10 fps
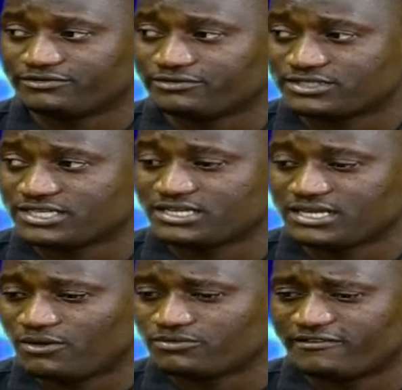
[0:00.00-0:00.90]
If you
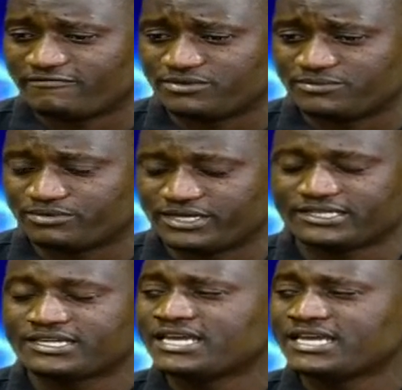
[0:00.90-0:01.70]
see how we have been playing,